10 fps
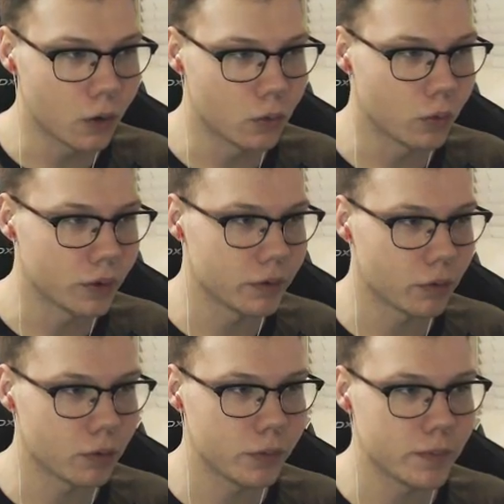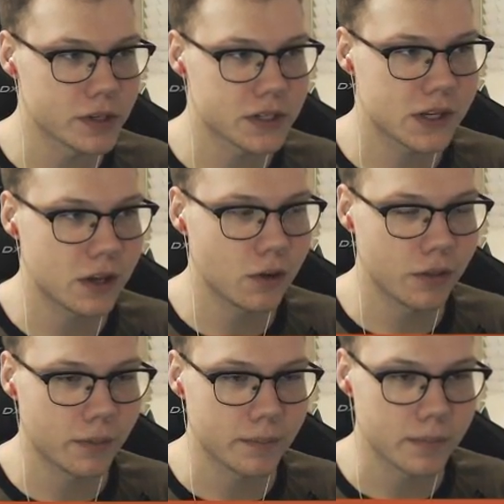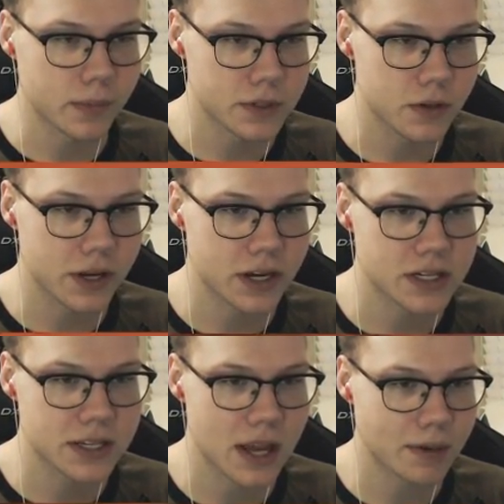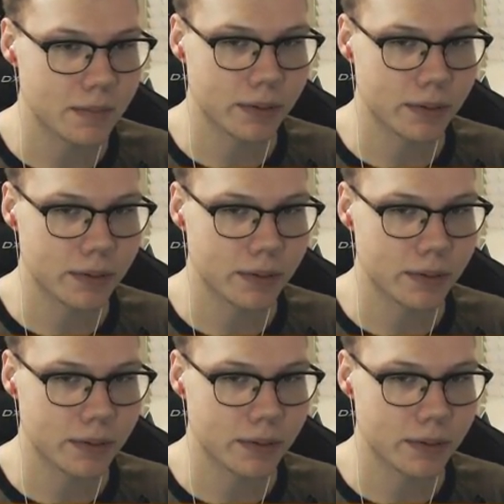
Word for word: Oh, well, we must the kill chat. them so they can stop